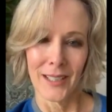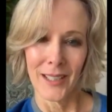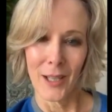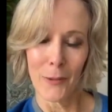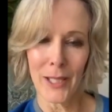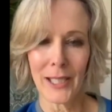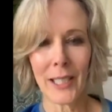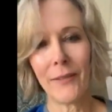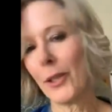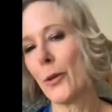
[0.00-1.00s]
I want to
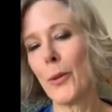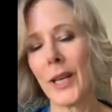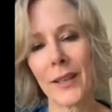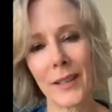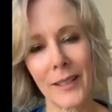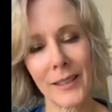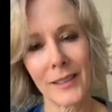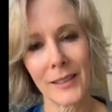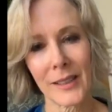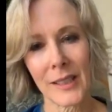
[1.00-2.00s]
leave you with
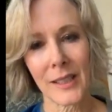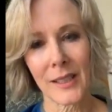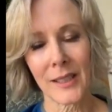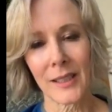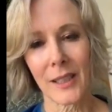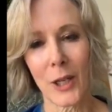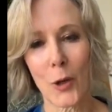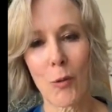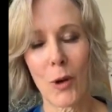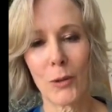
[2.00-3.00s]
a
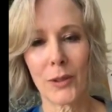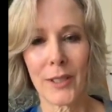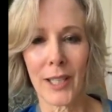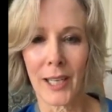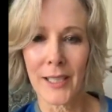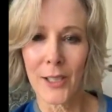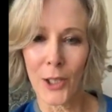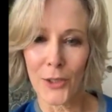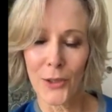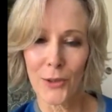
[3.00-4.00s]
quote that I
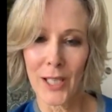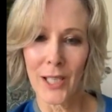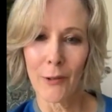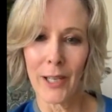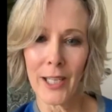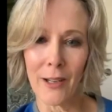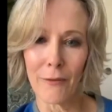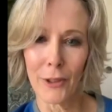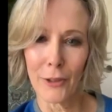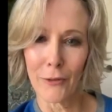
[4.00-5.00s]
also take great
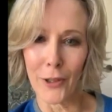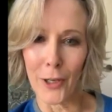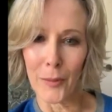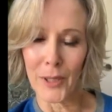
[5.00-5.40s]
comfort from.